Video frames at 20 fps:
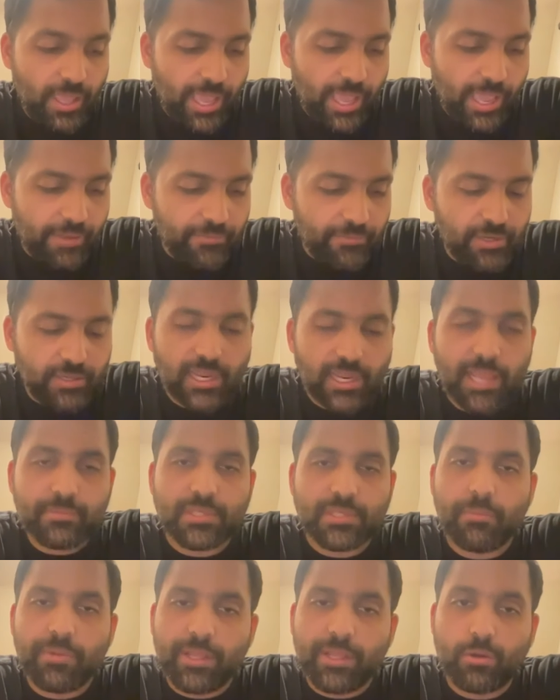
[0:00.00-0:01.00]
every time
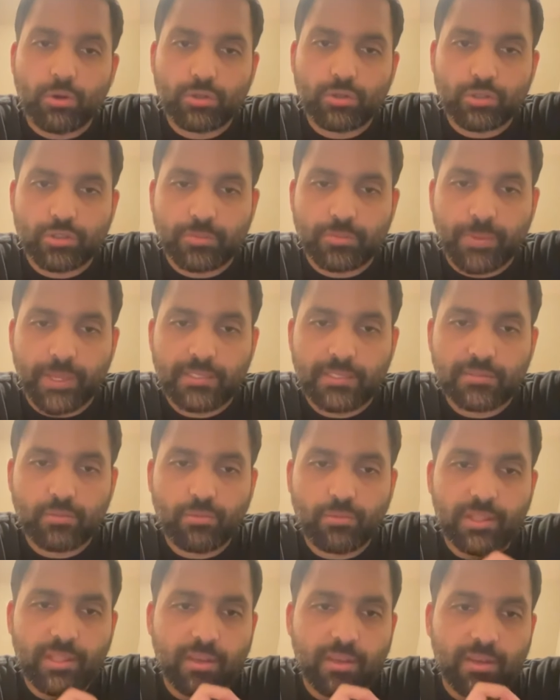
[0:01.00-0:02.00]
somebody goes to space,
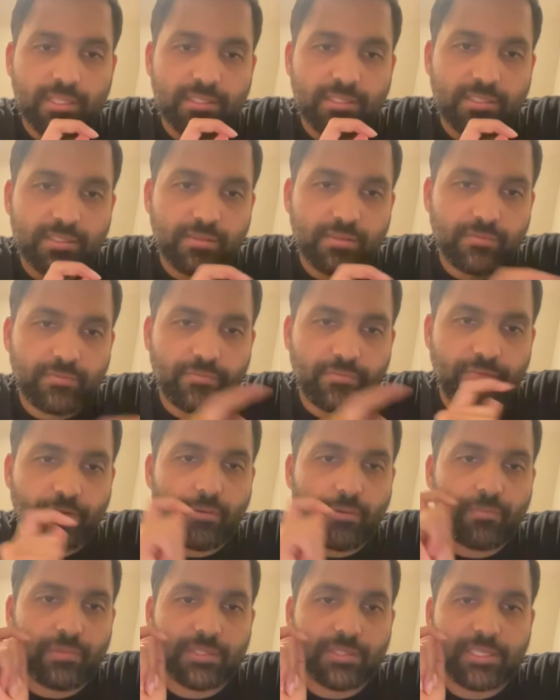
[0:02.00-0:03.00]
whether it's
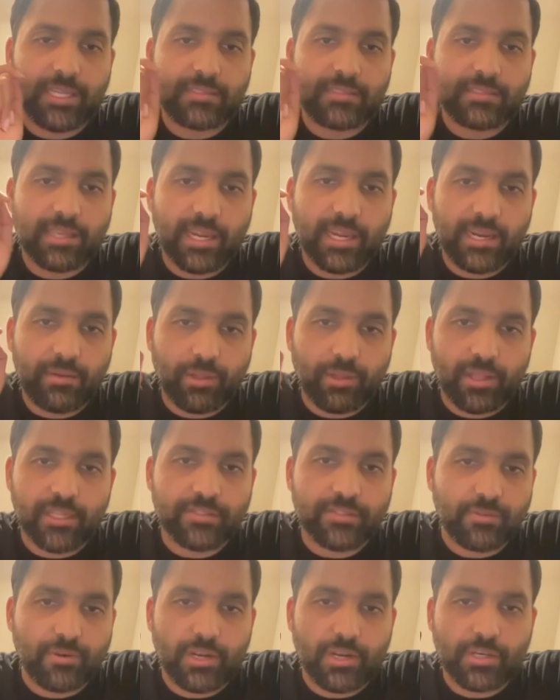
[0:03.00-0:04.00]
from the state side, whether
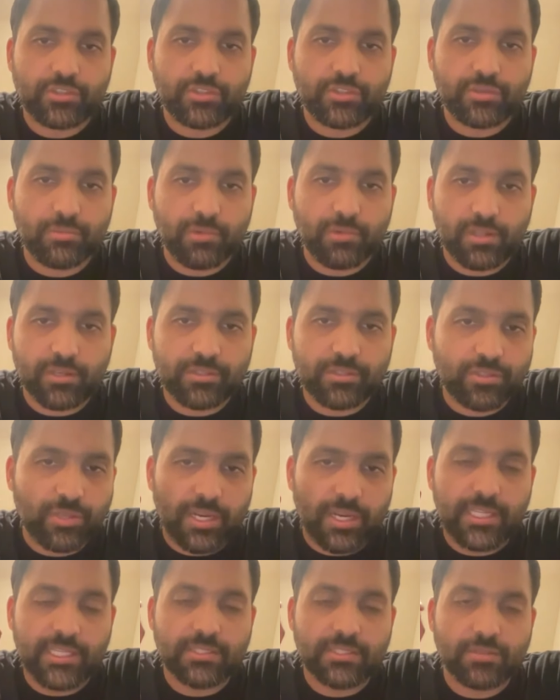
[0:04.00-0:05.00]
it's Russian, whether it's
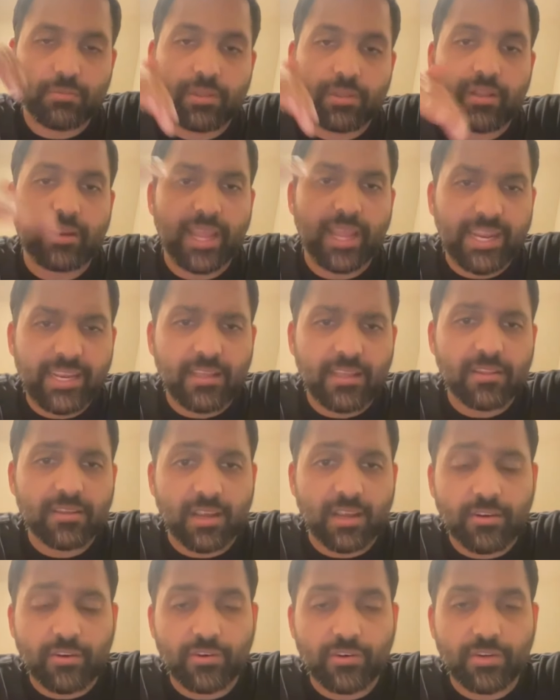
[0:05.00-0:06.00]
Chinese, or whether any other
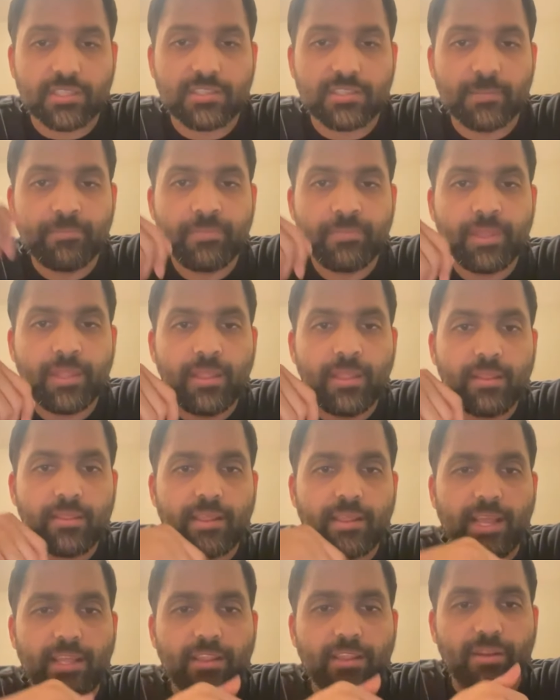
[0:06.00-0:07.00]
countries,
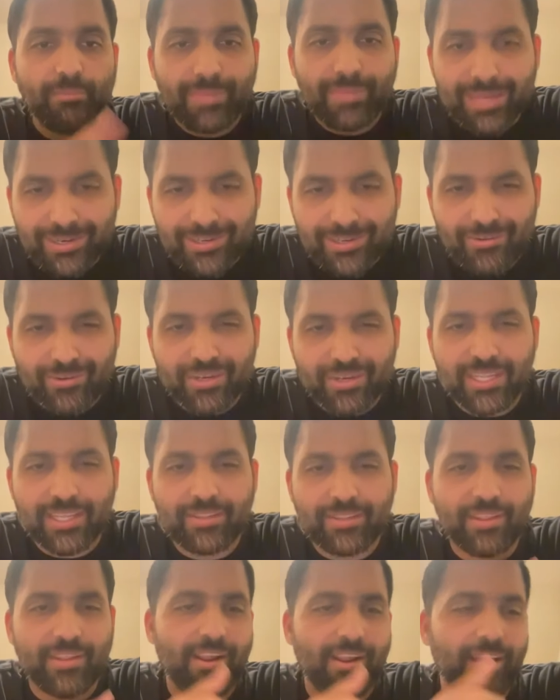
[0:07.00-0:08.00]
they're either military,
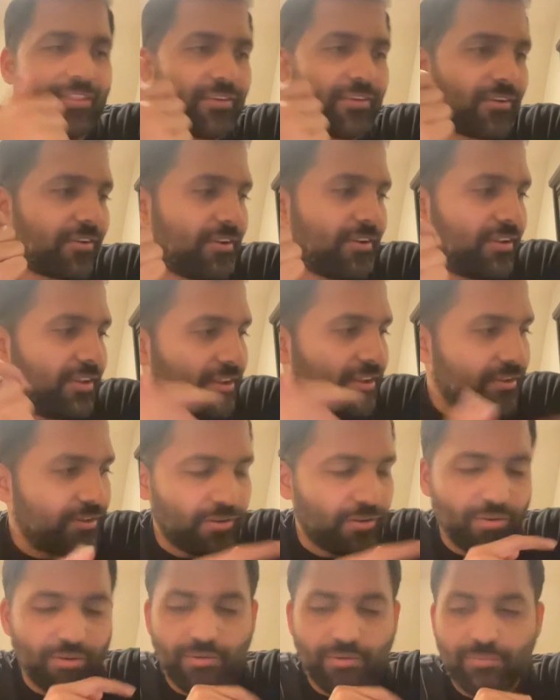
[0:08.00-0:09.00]
they're either,
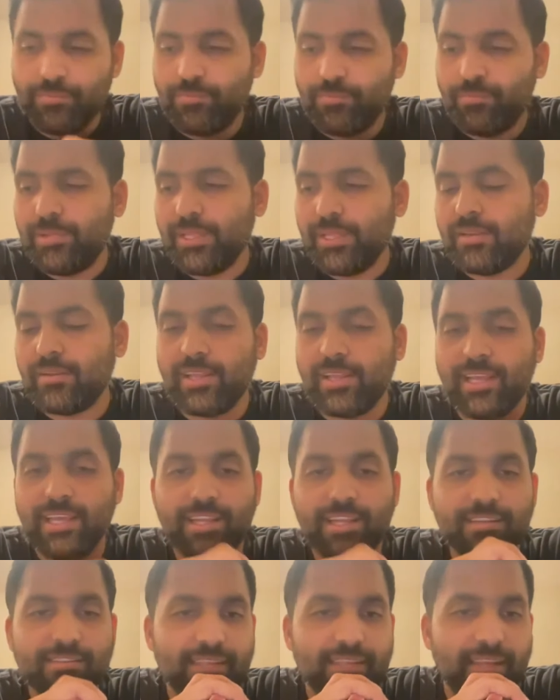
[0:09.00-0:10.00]
you know,
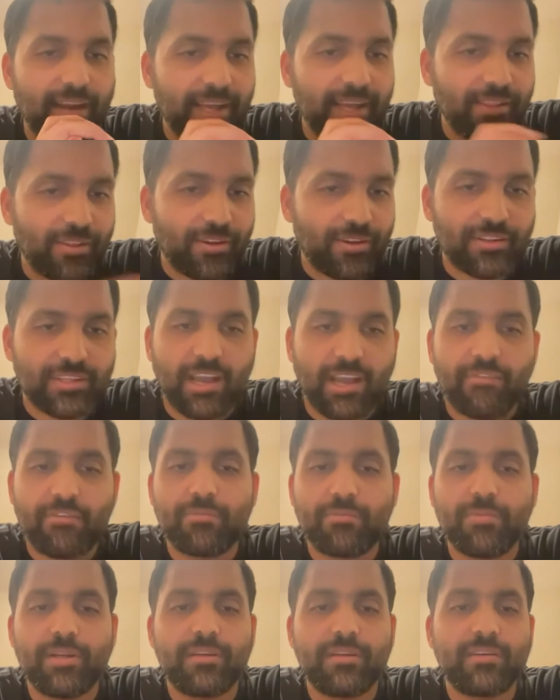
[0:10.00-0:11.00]
billionaires, they're either
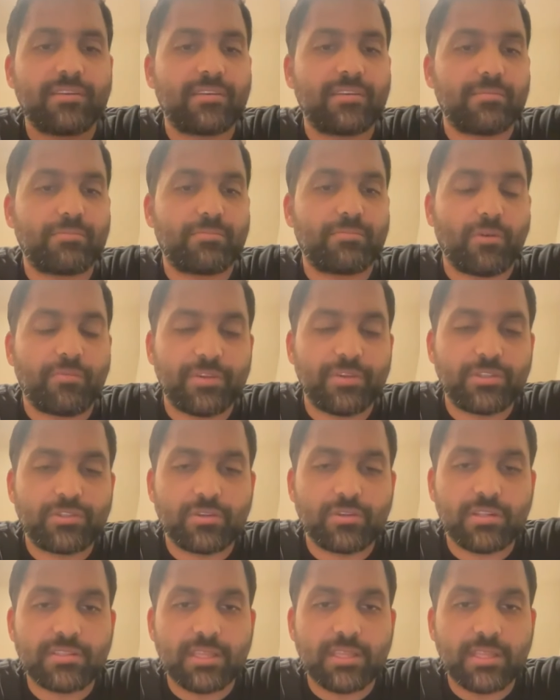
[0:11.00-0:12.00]
government
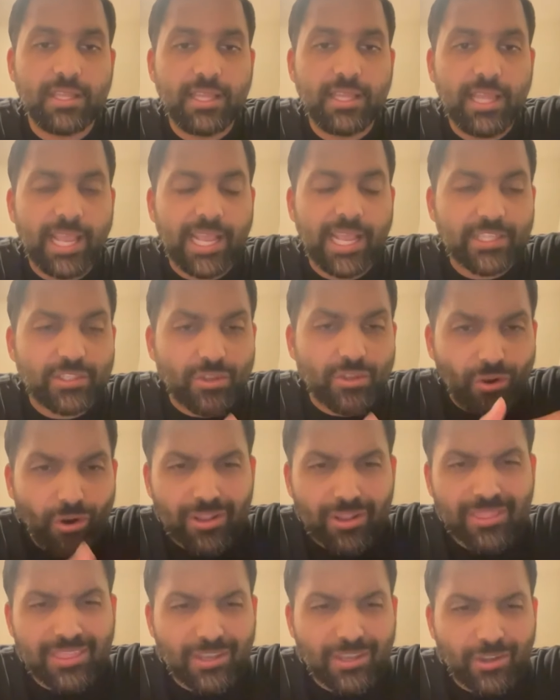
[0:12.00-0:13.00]
officials. It's
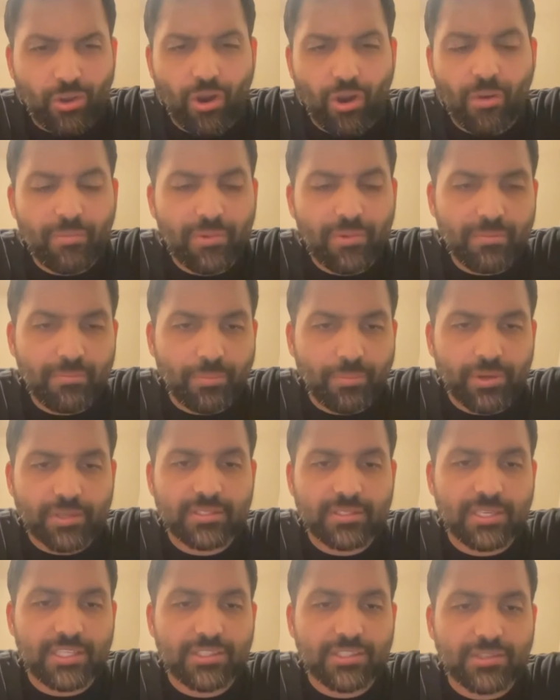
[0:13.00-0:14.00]
not the common
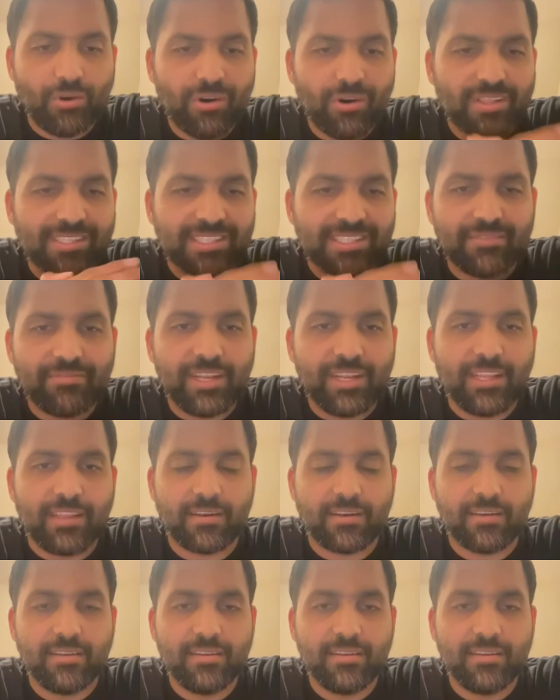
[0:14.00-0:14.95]
person, it's not a civilian.